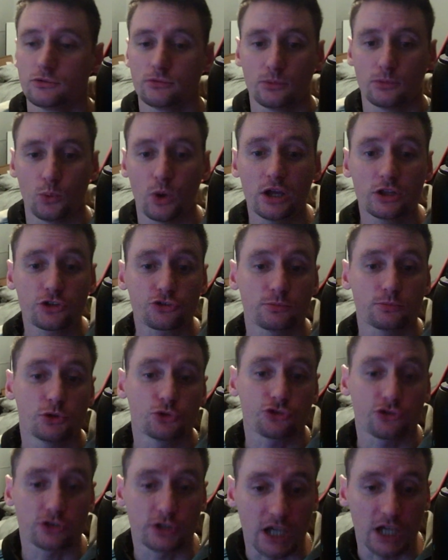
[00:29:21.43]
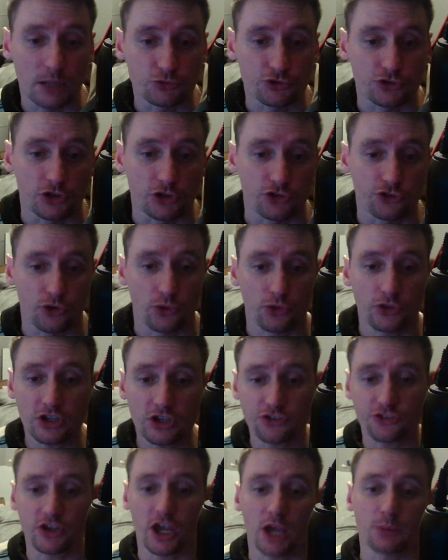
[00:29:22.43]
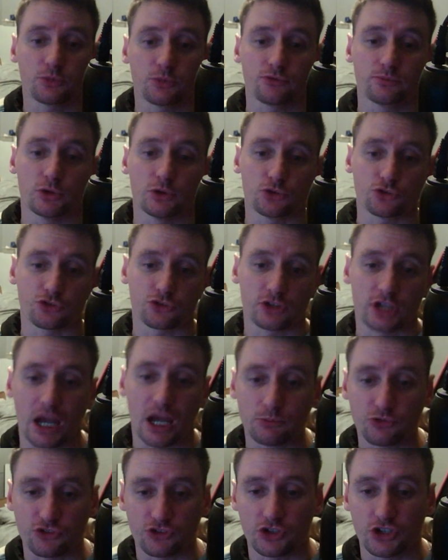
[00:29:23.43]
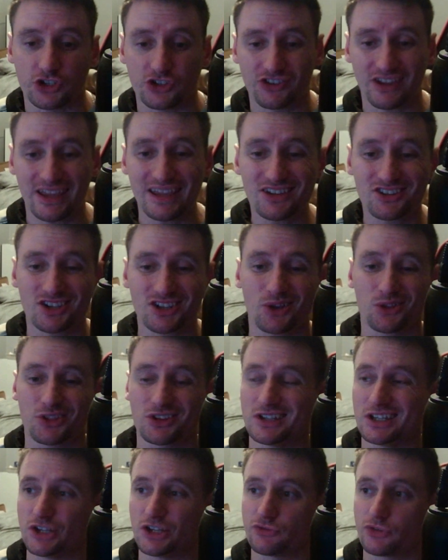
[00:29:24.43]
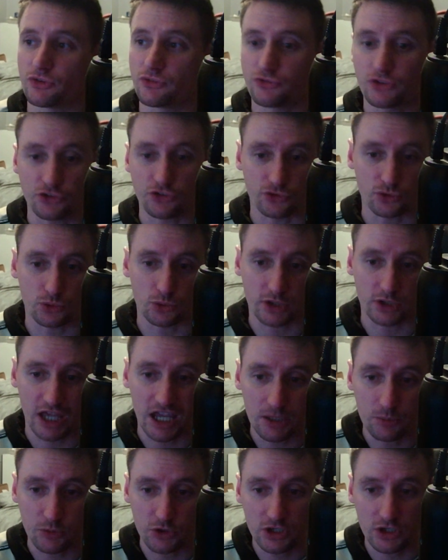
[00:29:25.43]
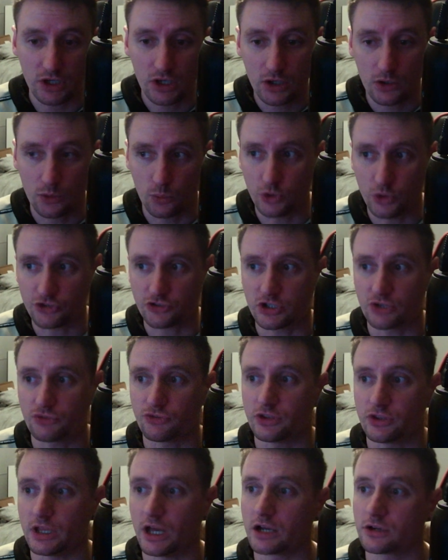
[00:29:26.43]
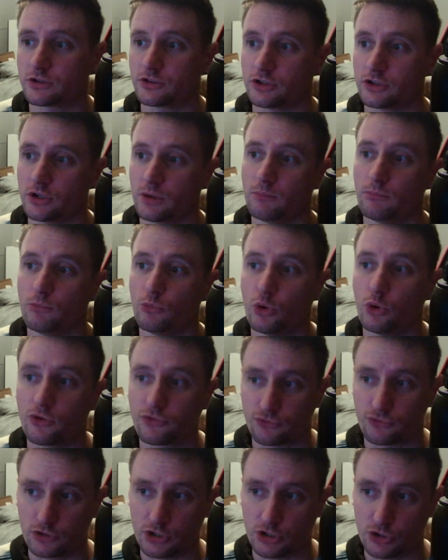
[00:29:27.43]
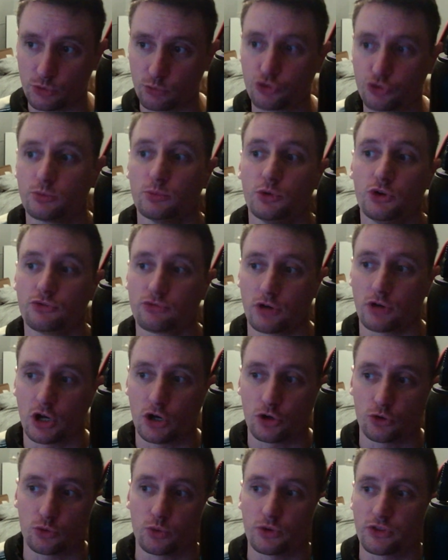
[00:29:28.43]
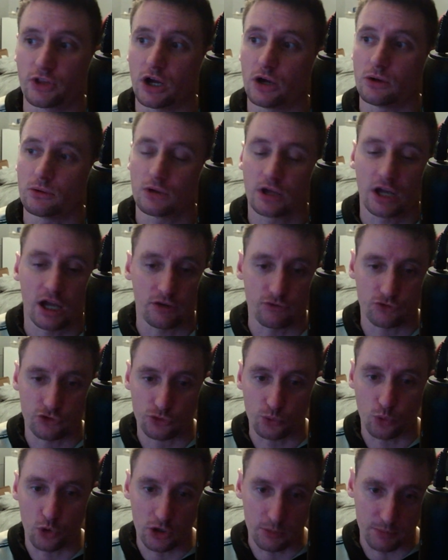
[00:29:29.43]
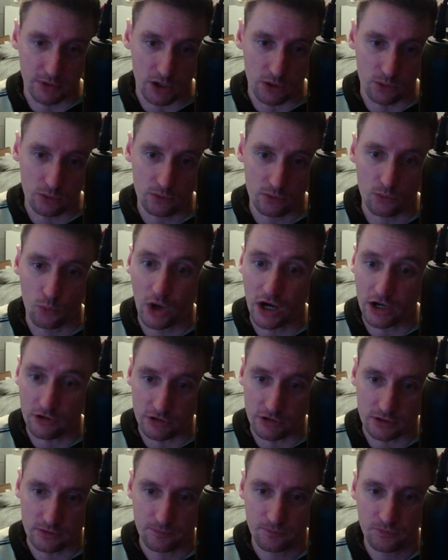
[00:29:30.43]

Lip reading: Wireless motion capture. So this type of motion capture takes out the need for physical cabling, which gives the actor more freedom to move around without having to worry about wiring.